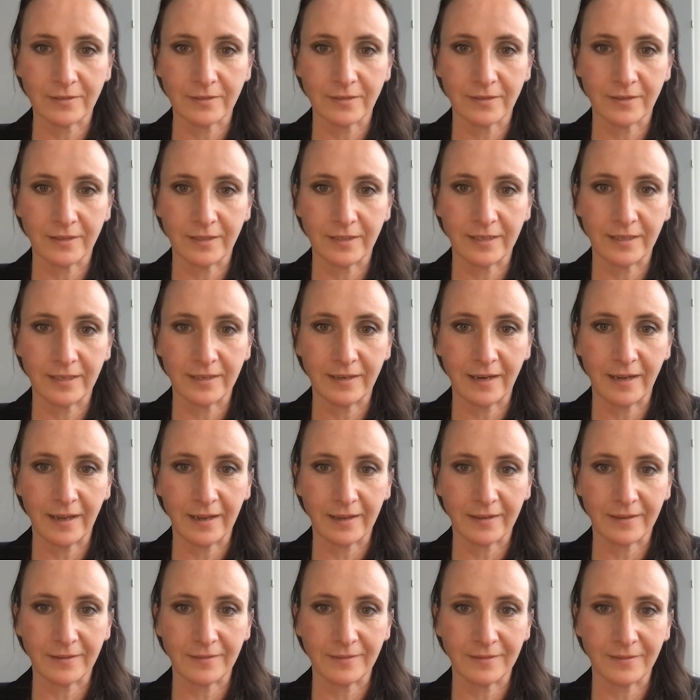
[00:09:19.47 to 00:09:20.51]
So you need
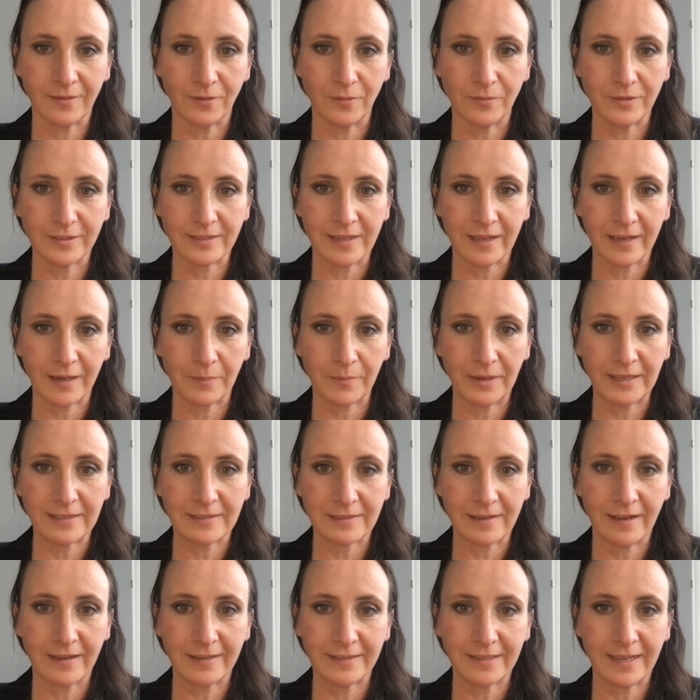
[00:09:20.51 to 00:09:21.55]
almost like a
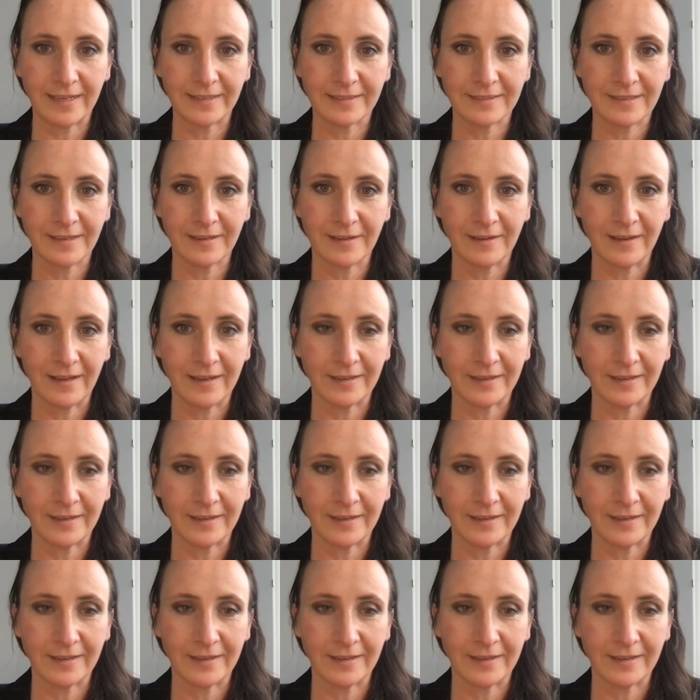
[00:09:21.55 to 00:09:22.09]
baseline data,